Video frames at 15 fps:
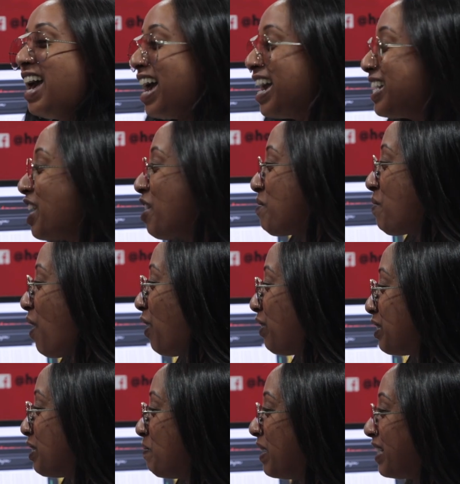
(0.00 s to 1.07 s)
Hey, young world,
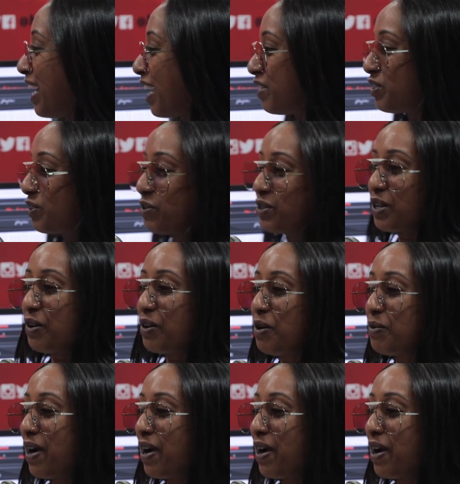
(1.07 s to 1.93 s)
it's Midday, the Sue Solo.